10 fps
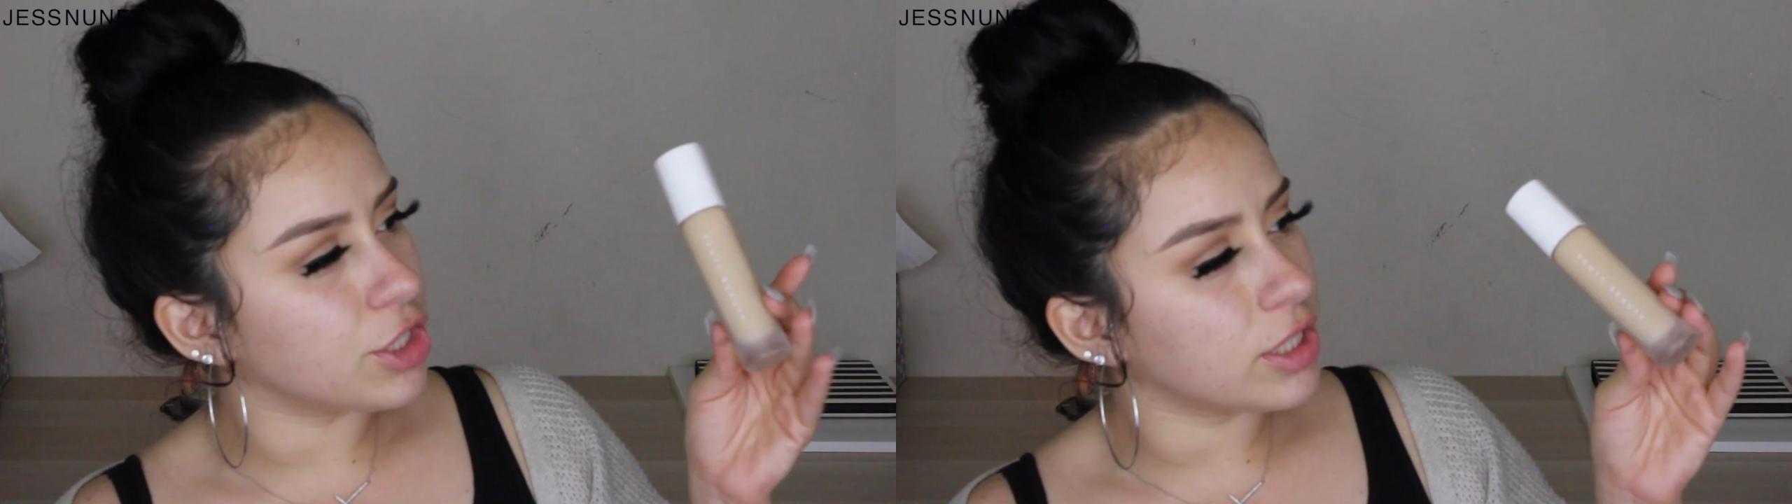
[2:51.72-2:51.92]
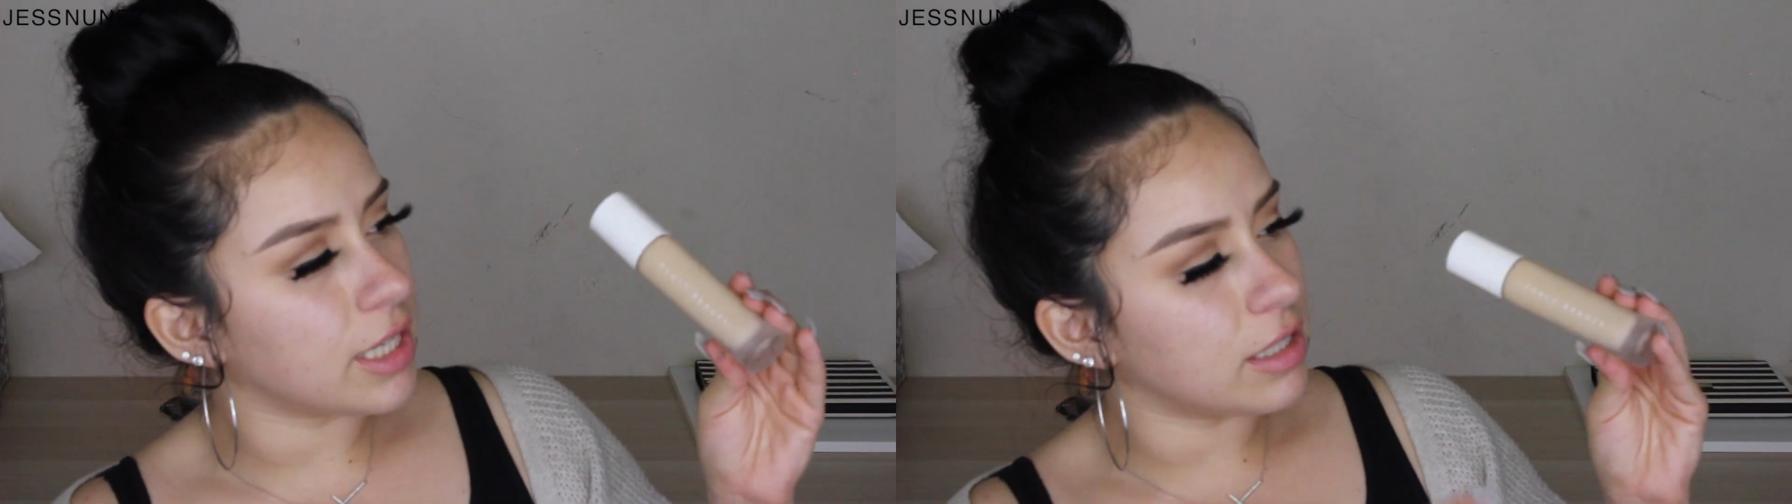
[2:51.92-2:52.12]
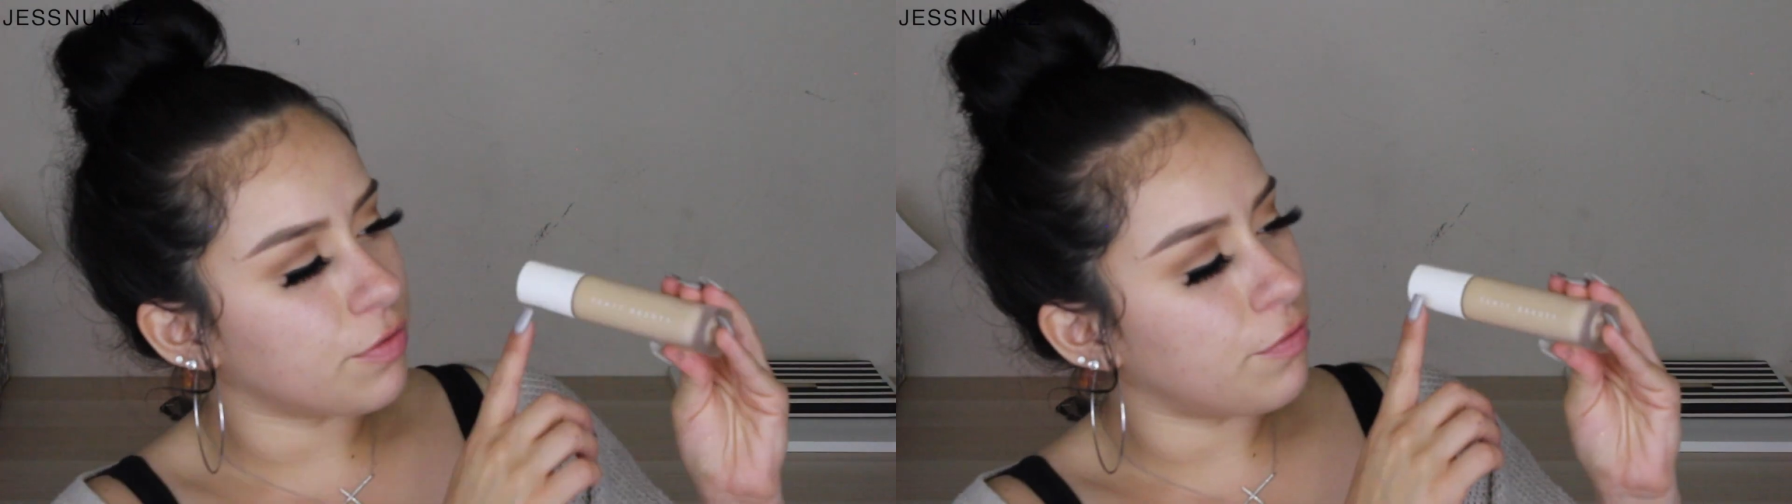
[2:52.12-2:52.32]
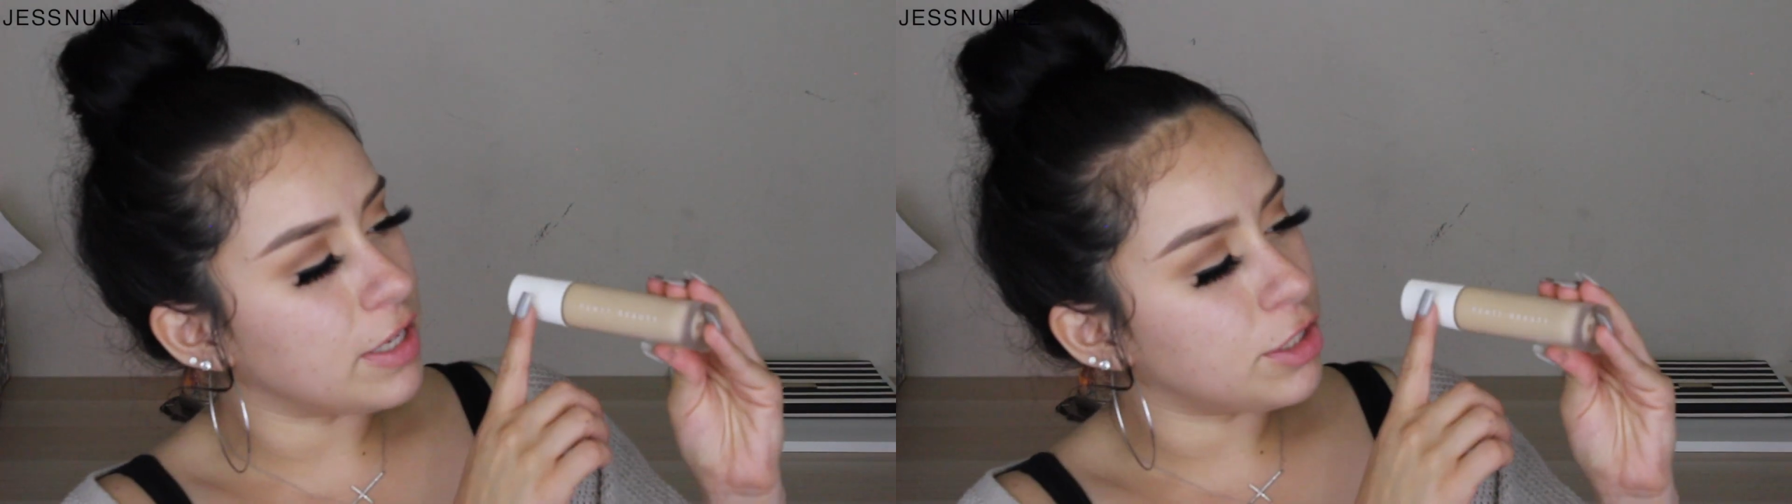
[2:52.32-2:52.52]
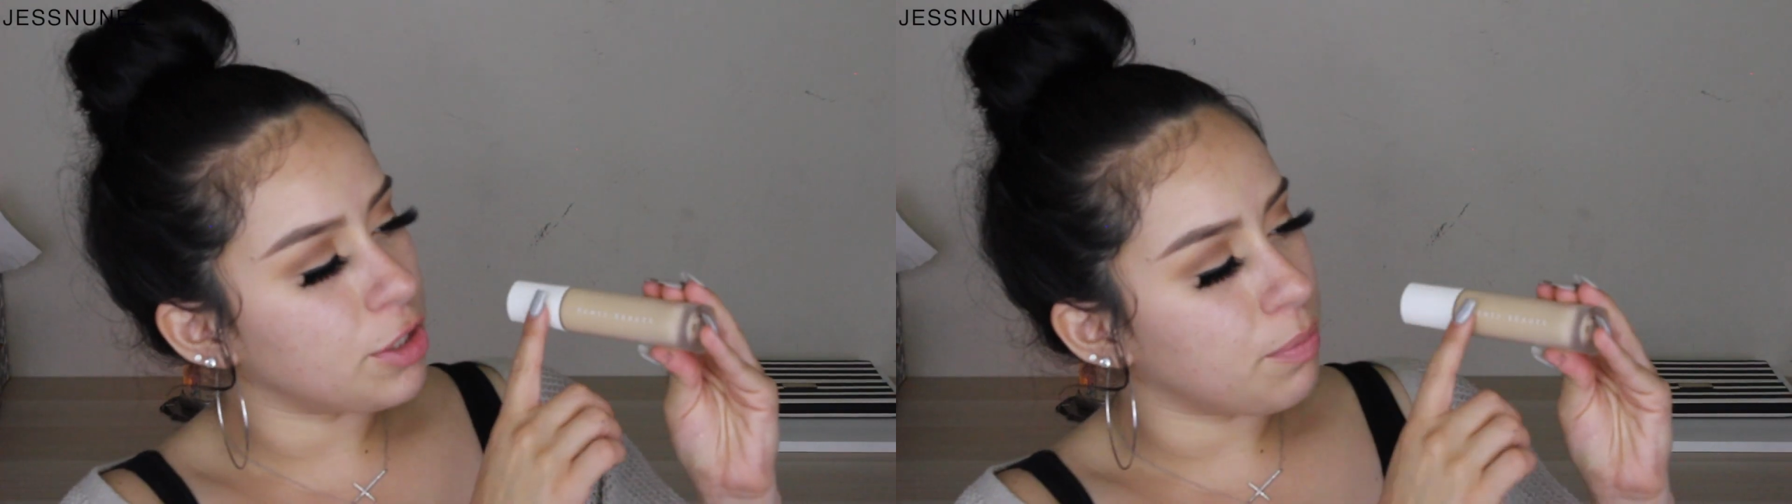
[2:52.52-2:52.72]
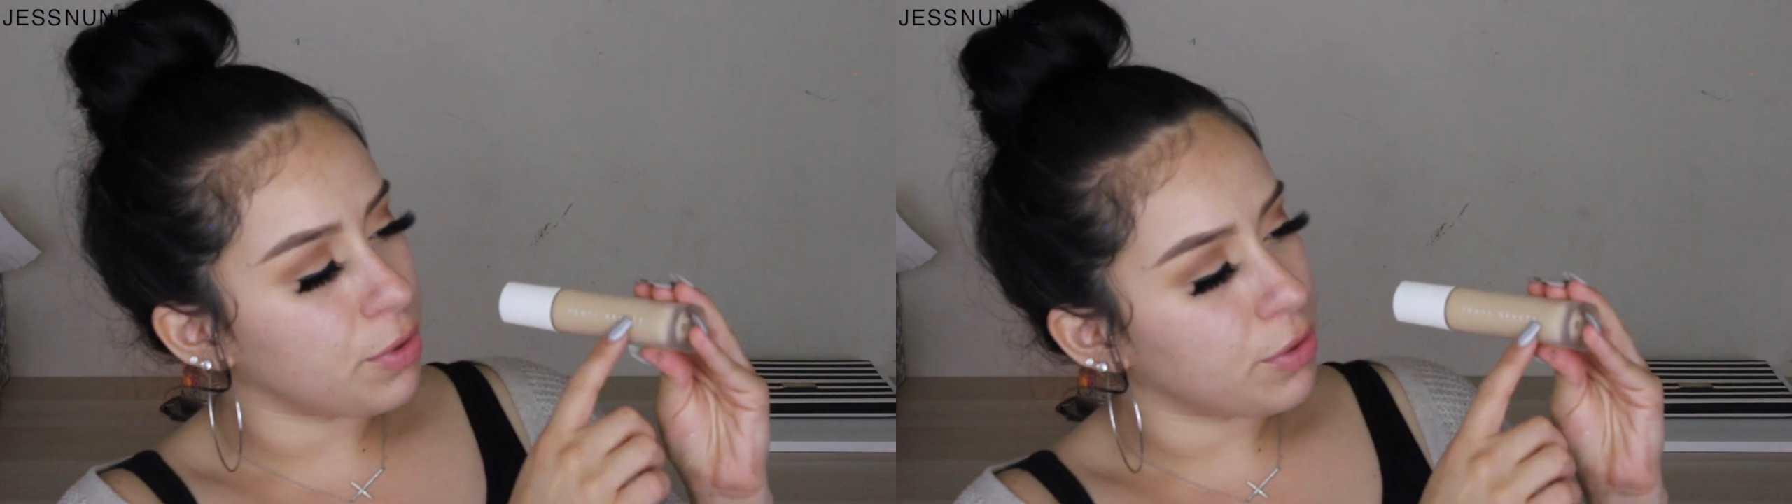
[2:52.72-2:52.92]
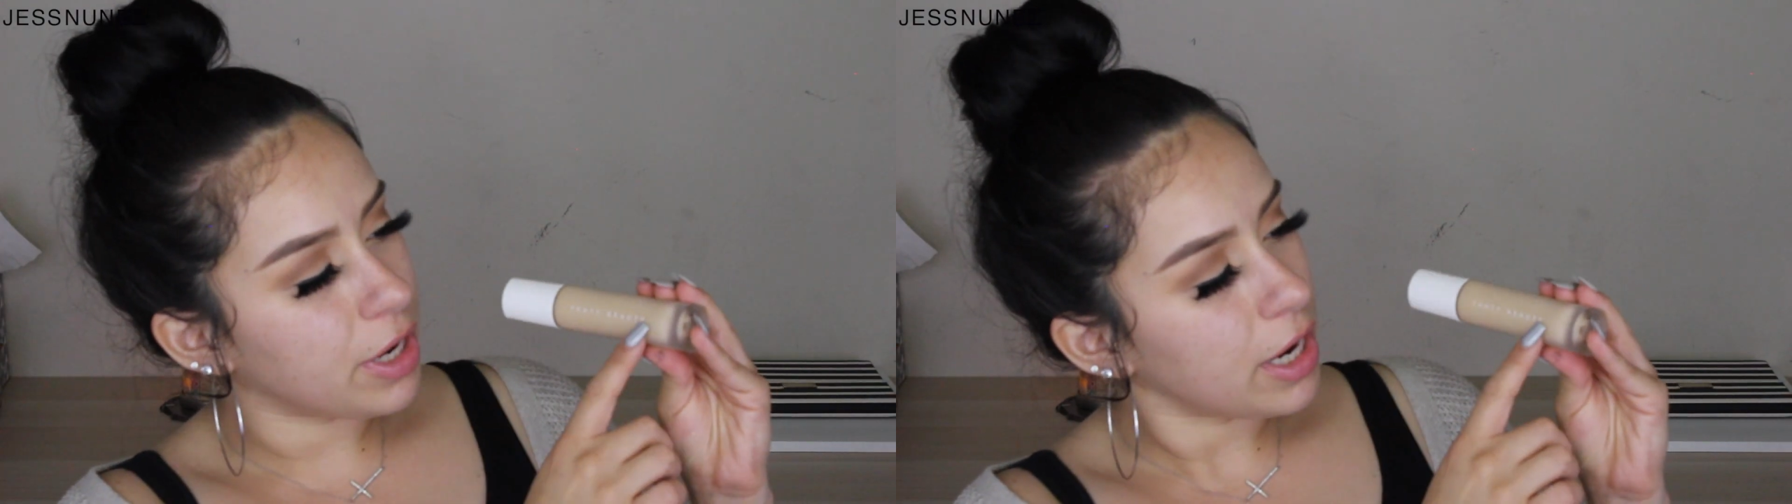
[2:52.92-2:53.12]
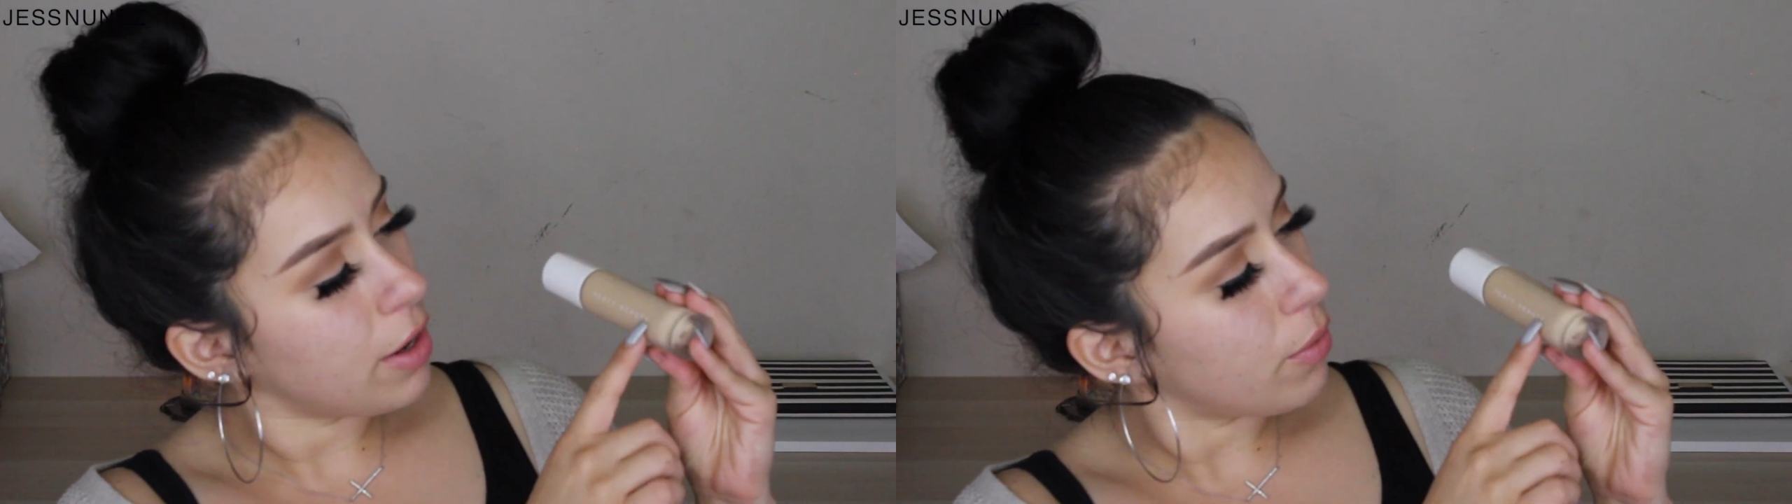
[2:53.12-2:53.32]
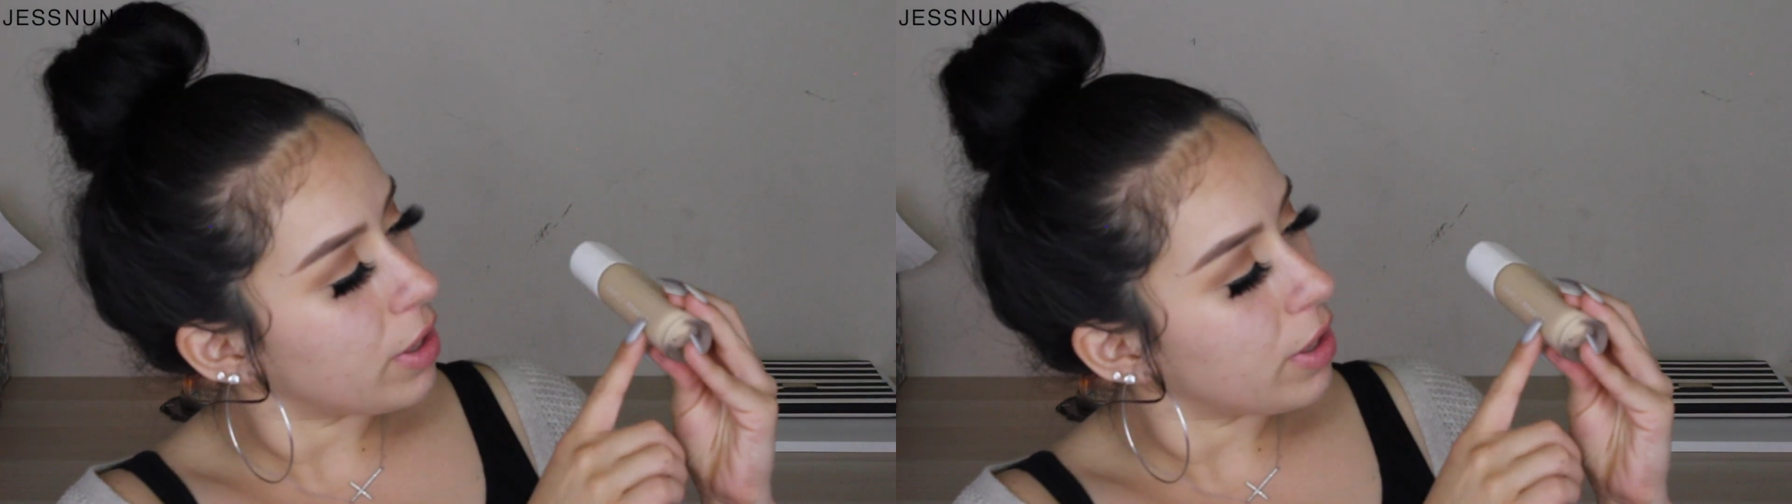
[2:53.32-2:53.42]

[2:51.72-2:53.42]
It just says Fenty Beauty